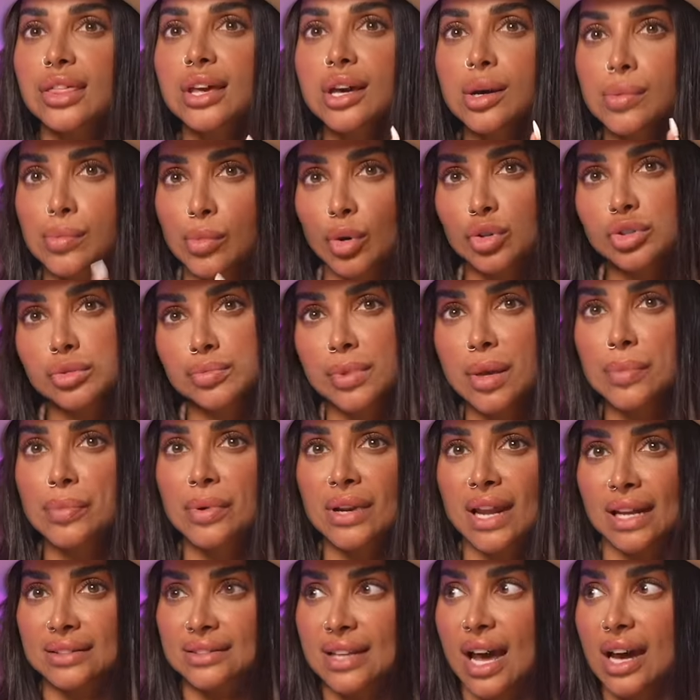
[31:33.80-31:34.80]
think most
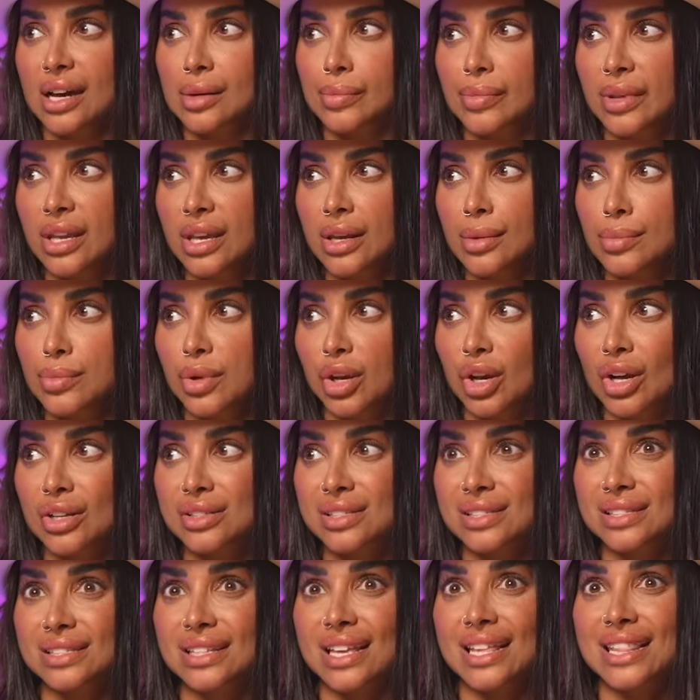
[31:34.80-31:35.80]
people attack me
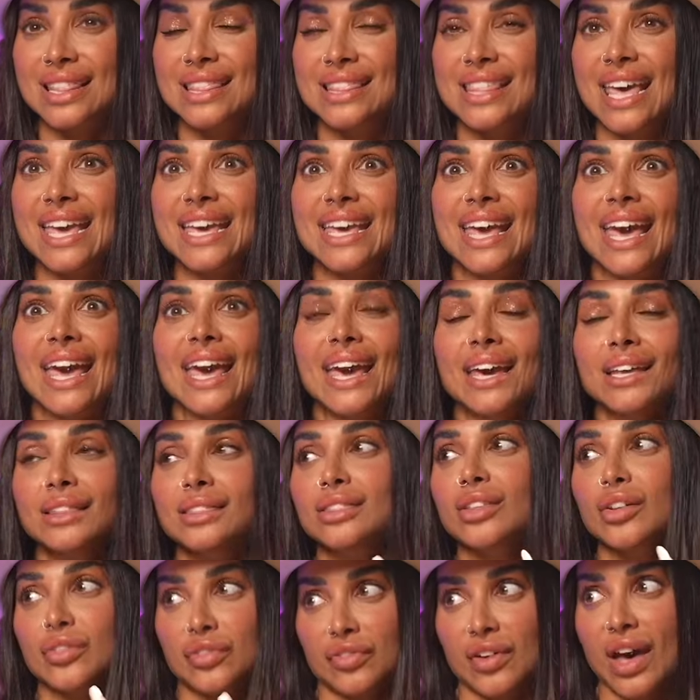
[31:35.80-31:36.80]
because they
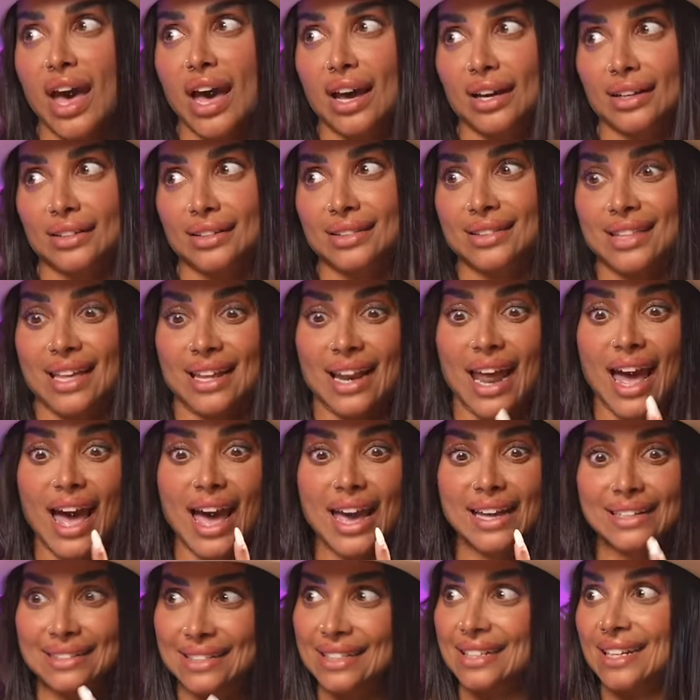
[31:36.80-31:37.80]
hate the fact that
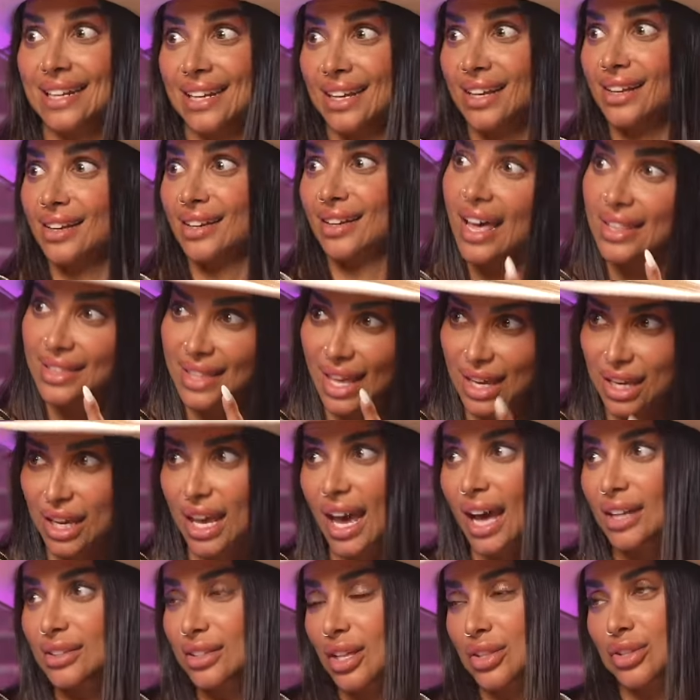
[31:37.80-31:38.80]
I did it and they
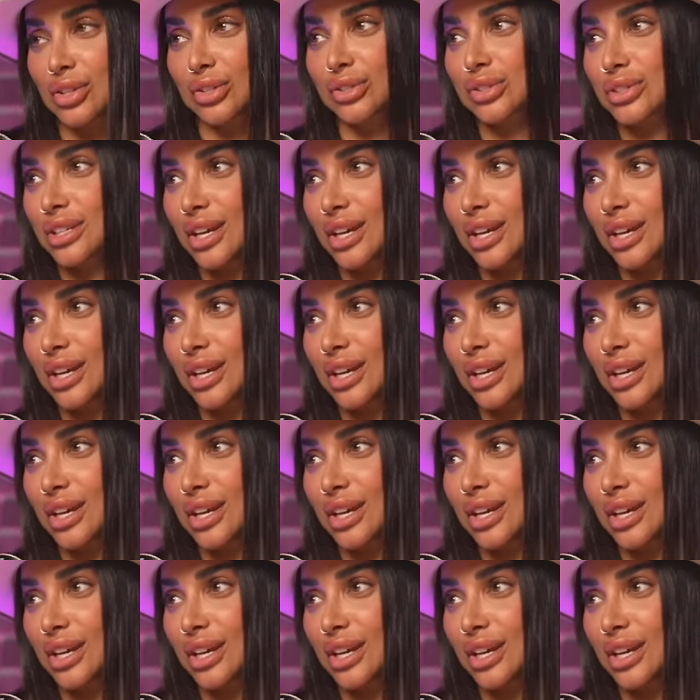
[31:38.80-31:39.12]
can't and they're